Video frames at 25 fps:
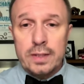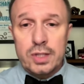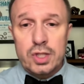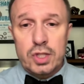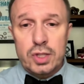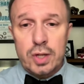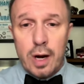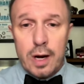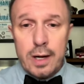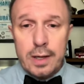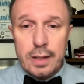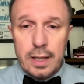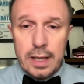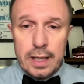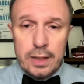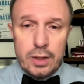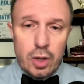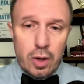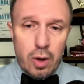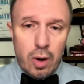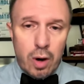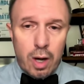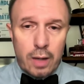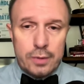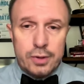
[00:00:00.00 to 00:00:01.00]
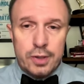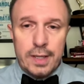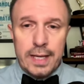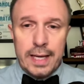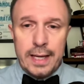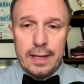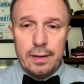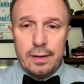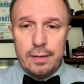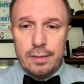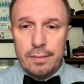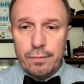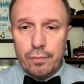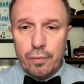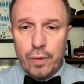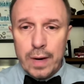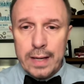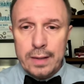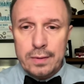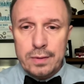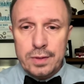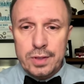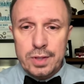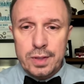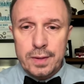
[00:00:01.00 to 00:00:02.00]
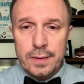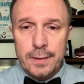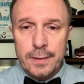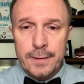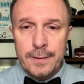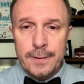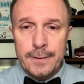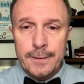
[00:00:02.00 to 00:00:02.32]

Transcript: to start, and you'll alternate rounds.